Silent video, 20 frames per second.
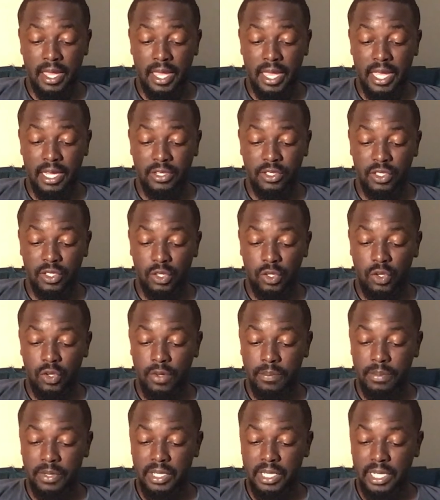and secure
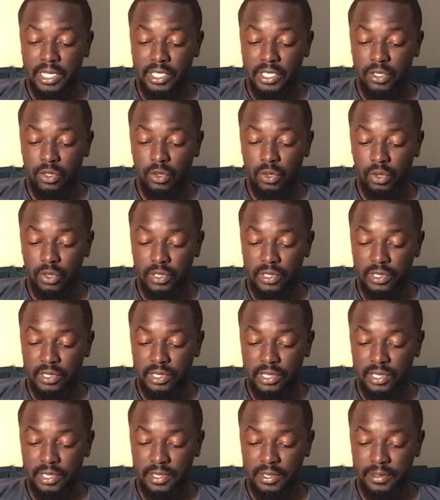production
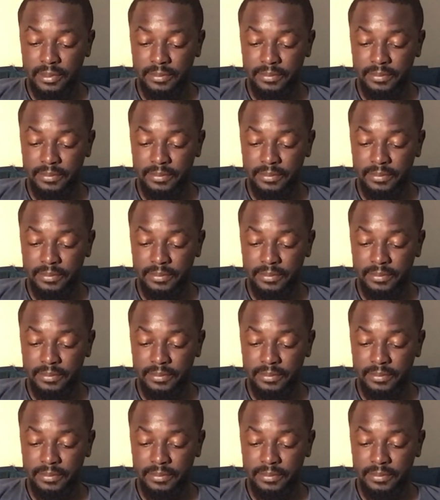costs.